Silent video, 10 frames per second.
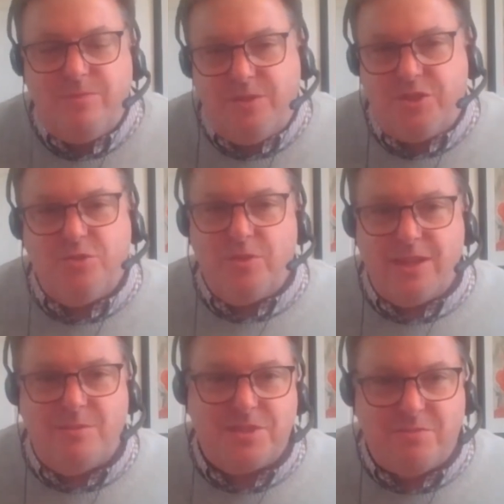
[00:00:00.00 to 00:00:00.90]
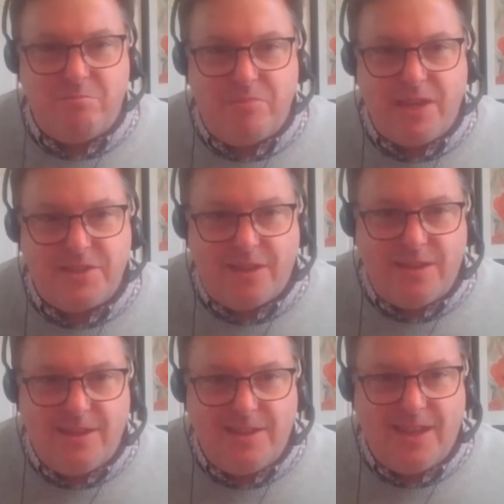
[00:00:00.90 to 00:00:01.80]
surely there was someone better
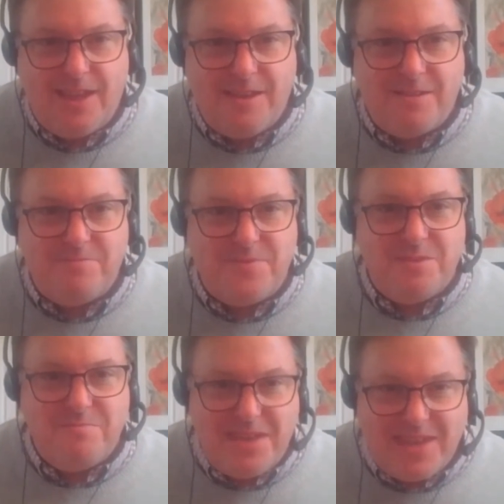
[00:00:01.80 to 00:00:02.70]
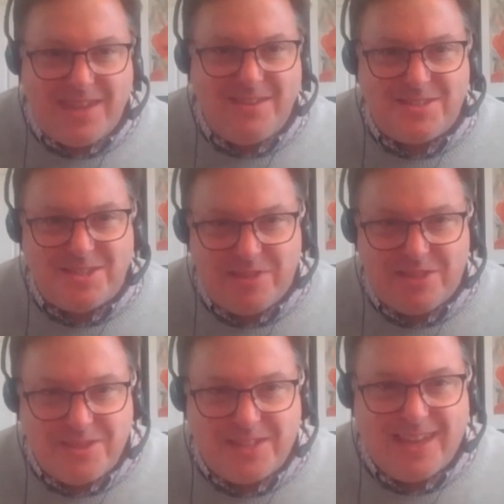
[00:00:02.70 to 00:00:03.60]
than me to be
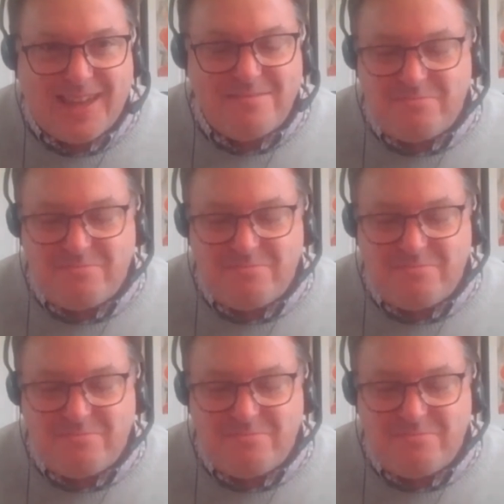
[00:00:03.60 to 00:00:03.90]
doing that,